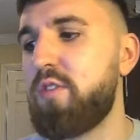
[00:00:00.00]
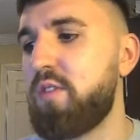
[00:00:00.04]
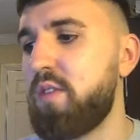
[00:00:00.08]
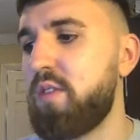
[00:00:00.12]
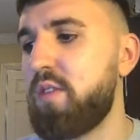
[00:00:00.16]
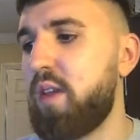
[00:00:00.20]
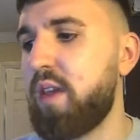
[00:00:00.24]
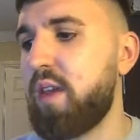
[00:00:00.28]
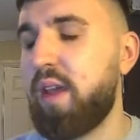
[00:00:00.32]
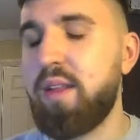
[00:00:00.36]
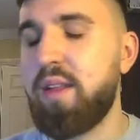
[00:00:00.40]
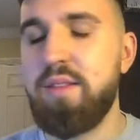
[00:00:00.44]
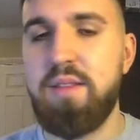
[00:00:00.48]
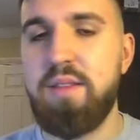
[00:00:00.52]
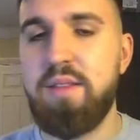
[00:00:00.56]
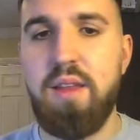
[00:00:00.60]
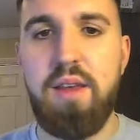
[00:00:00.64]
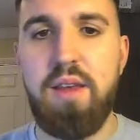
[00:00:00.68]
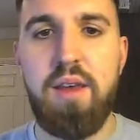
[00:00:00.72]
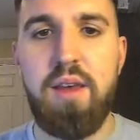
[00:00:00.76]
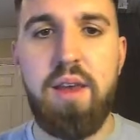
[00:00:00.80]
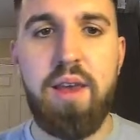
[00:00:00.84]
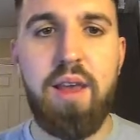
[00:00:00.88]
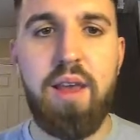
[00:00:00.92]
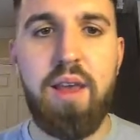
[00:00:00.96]
against
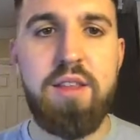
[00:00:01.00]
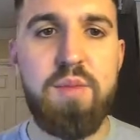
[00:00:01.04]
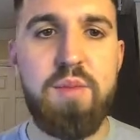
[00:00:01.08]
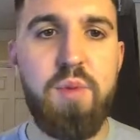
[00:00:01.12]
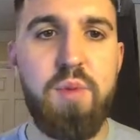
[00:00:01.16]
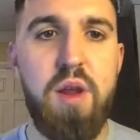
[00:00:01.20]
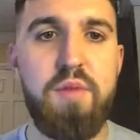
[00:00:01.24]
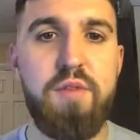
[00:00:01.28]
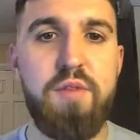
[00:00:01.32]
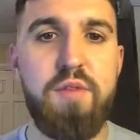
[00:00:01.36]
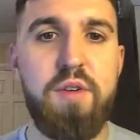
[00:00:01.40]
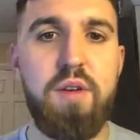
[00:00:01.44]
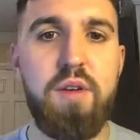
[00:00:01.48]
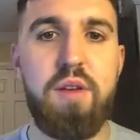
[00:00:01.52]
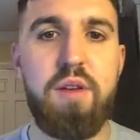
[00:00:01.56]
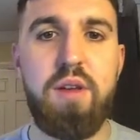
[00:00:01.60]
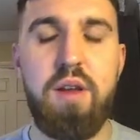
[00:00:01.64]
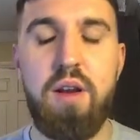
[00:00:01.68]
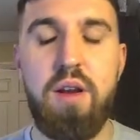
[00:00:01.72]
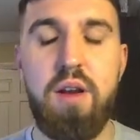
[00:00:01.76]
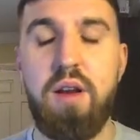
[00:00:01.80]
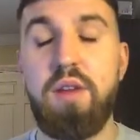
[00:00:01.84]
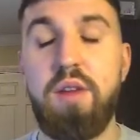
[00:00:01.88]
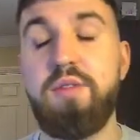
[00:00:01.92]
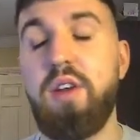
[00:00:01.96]
Brentford,
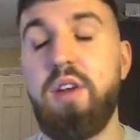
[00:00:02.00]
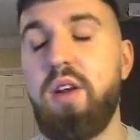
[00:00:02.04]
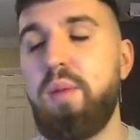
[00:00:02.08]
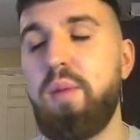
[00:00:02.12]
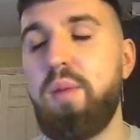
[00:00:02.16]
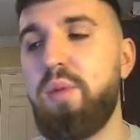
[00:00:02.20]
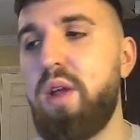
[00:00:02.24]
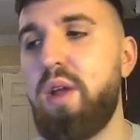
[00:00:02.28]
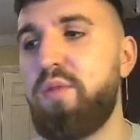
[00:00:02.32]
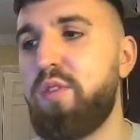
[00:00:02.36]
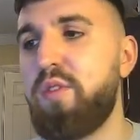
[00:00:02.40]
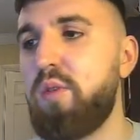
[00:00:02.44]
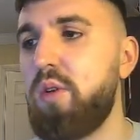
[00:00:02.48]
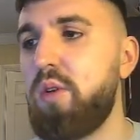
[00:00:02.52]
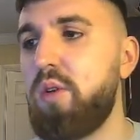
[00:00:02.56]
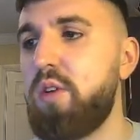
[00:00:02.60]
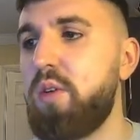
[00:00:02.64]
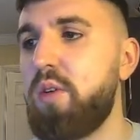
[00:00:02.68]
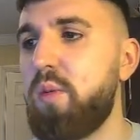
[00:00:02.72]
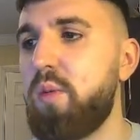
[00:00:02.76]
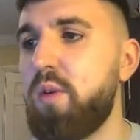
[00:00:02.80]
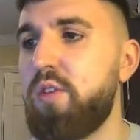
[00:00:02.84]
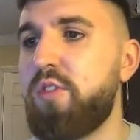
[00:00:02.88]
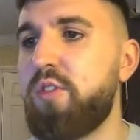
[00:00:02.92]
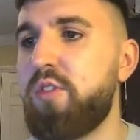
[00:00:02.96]
Brentford were
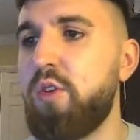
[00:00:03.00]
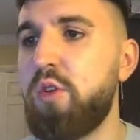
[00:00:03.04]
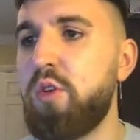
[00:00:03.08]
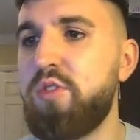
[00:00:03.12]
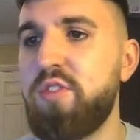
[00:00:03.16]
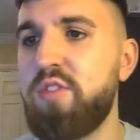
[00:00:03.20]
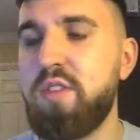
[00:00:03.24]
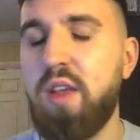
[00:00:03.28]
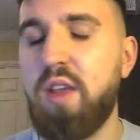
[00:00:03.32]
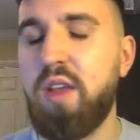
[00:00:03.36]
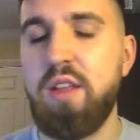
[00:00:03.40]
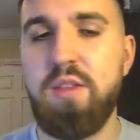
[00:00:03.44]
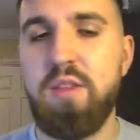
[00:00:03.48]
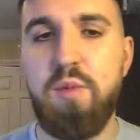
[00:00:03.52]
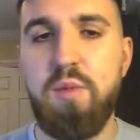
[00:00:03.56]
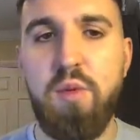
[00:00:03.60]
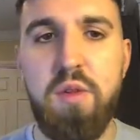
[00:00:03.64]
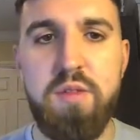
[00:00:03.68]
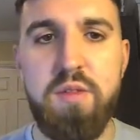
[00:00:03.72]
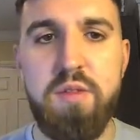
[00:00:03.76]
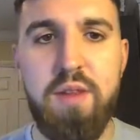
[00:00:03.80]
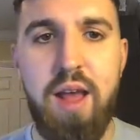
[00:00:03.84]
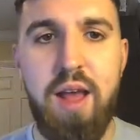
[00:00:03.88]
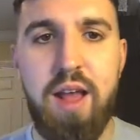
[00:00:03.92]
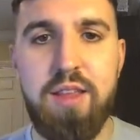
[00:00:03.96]
atrocious against Wolves
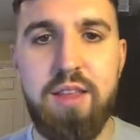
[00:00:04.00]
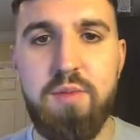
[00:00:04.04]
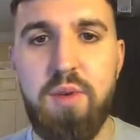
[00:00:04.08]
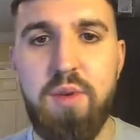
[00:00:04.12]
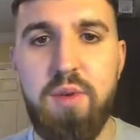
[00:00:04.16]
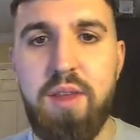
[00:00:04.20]
last week.